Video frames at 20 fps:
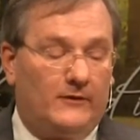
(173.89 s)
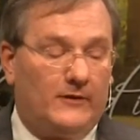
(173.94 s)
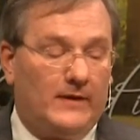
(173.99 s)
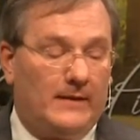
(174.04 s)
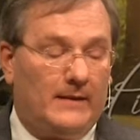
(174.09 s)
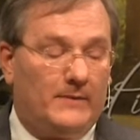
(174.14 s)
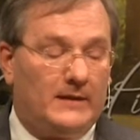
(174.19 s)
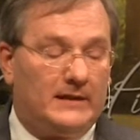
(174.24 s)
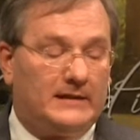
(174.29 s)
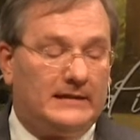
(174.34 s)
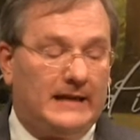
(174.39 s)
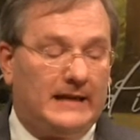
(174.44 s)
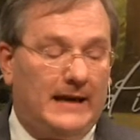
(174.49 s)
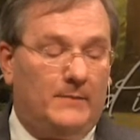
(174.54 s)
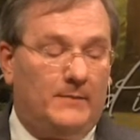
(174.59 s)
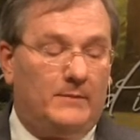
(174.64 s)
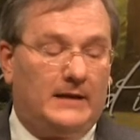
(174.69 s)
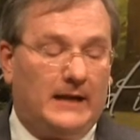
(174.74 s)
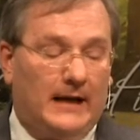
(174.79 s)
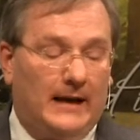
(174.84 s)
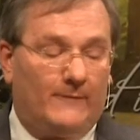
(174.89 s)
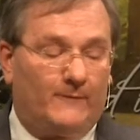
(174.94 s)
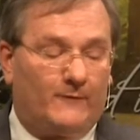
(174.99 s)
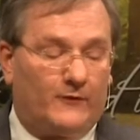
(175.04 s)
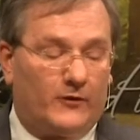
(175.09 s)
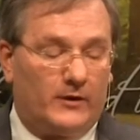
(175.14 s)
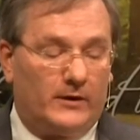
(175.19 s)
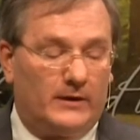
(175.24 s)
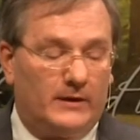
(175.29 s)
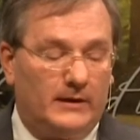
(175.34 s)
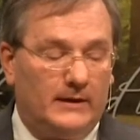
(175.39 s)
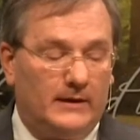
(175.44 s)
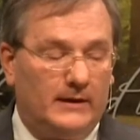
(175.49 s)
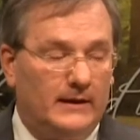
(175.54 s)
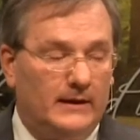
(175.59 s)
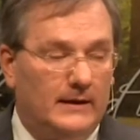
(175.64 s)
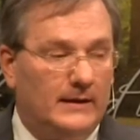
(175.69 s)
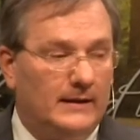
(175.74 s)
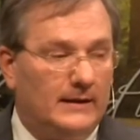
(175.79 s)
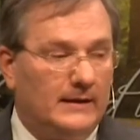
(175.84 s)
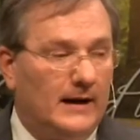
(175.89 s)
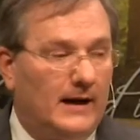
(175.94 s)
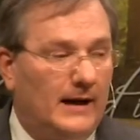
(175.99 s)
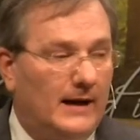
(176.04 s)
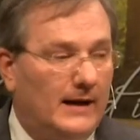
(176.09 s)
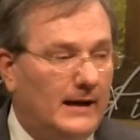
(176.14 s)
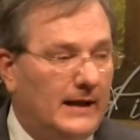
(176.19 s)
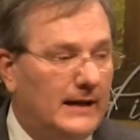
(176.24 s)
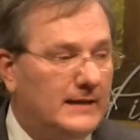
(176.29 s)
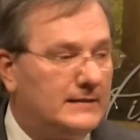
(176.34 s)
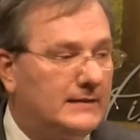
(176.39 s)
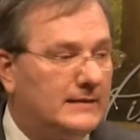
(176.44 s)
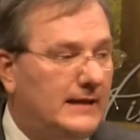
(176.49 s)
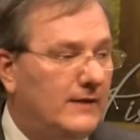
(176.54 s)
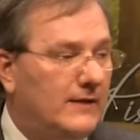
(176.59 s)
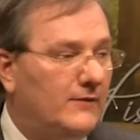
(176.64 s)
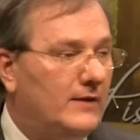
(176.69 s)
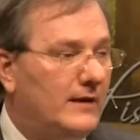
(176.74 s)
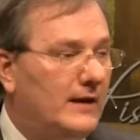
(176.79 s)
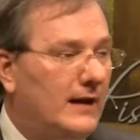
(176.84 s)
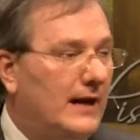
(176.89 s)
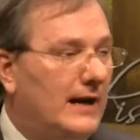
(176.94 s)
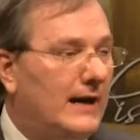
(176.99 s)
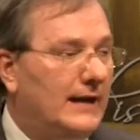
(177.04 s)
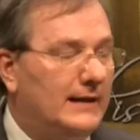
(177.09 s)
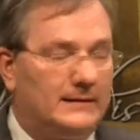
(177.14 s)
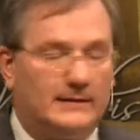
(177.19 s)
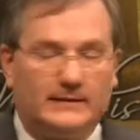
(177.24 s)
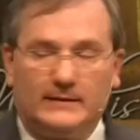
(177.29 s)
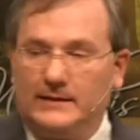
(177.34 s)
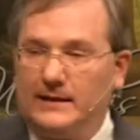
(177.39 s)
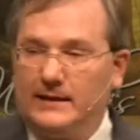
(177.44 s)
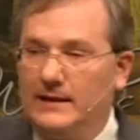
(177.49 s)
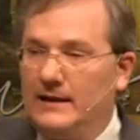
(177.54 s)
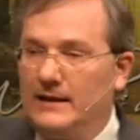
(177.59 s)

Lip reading: them the same comfort God has given us."